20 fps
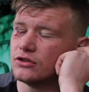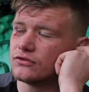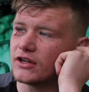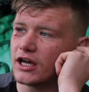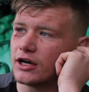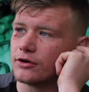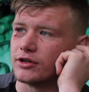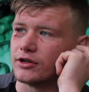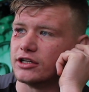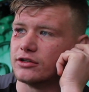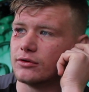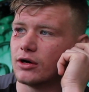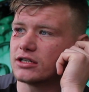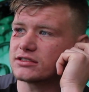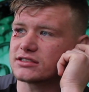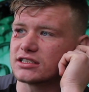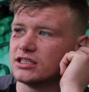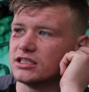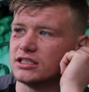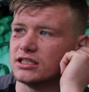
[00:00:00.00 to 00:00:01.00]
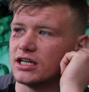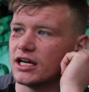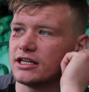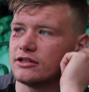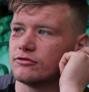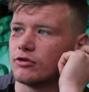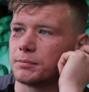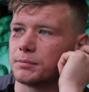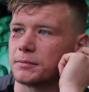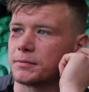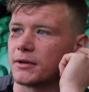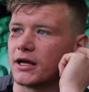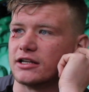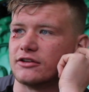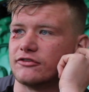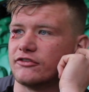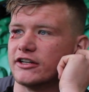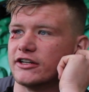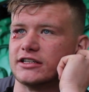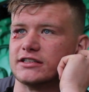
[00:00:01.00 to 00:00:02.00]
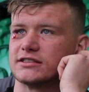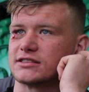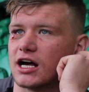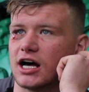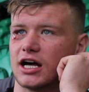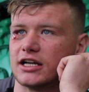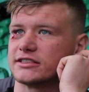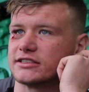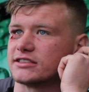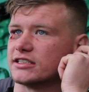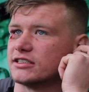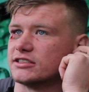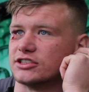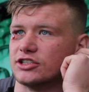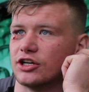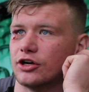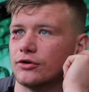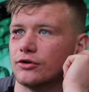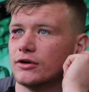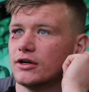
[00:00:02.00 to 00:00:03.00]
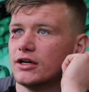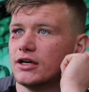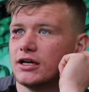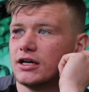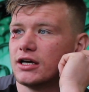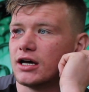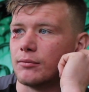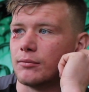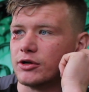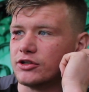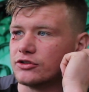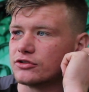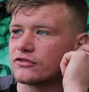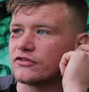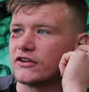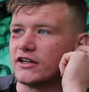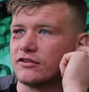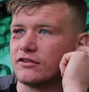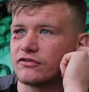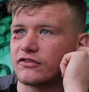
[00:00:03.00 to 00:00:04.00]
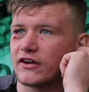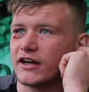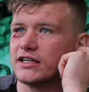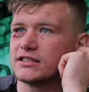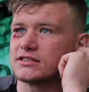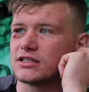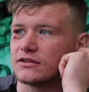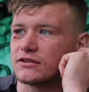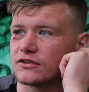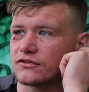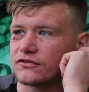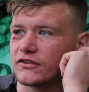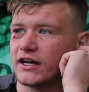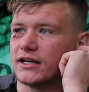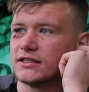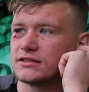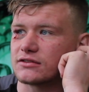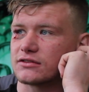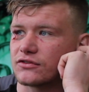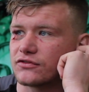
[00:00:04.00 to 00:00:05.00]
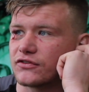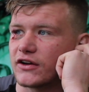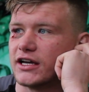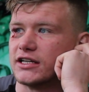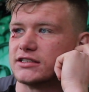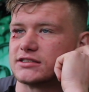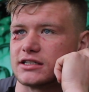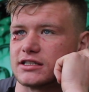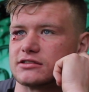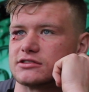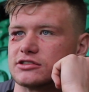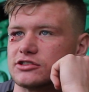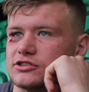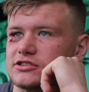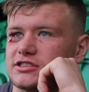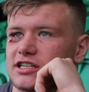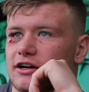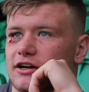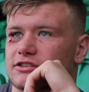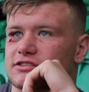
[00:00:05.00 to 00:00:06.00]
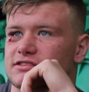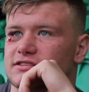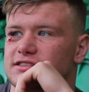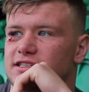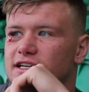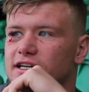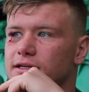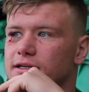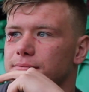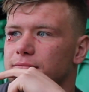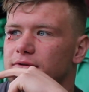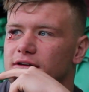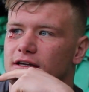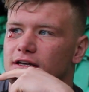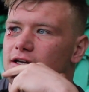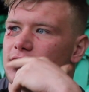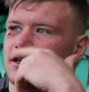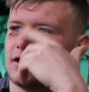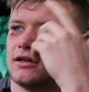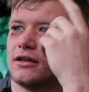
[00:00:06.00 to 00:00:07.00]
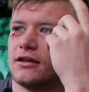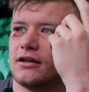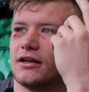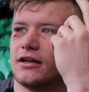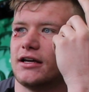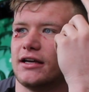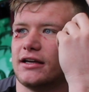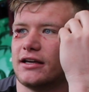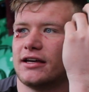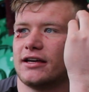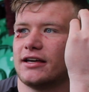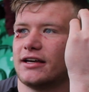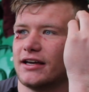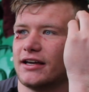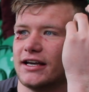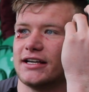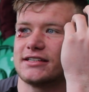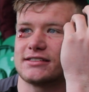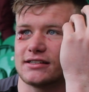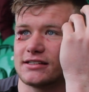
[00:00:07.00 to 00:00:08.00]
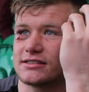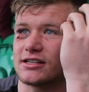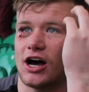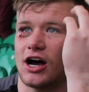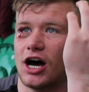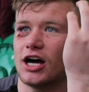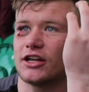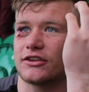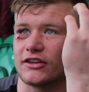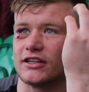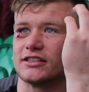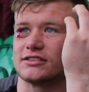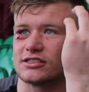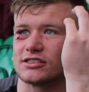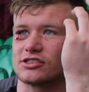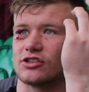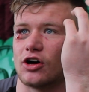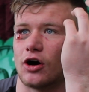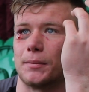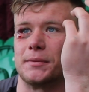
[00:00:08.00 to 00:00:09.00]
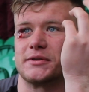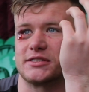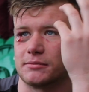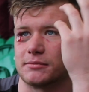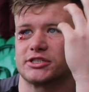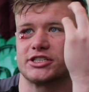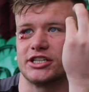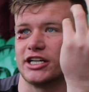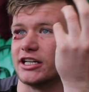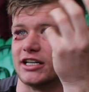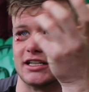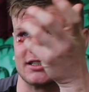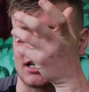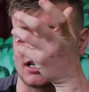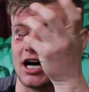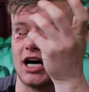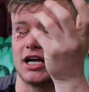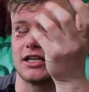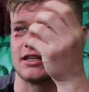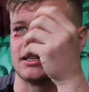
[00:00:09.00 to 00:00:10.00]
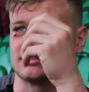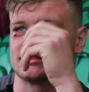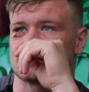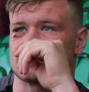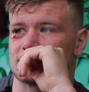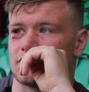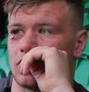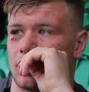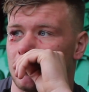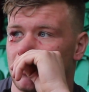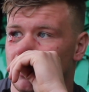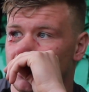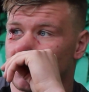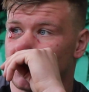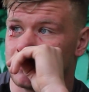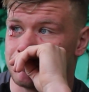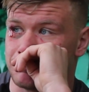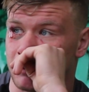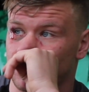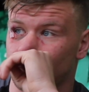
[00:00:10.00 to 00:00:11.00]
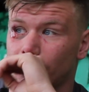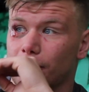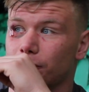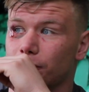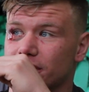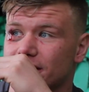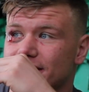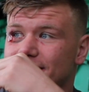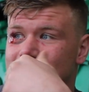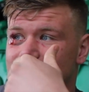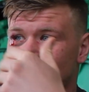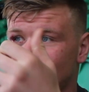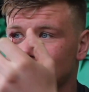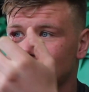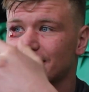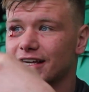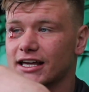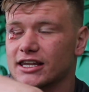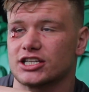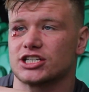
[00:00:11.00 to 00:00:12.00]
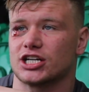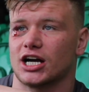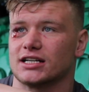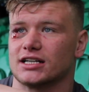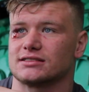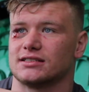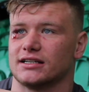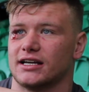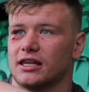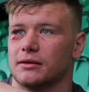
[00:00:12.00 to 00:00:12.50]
You've nailed it. You ask any rugby player, defending's the hardest thing to do. And when you're defending phase after phase after phase against a good Saracens team, it's a hard thing to stop. It's a machine. It's a hard thing to stop. But when we then get the chance to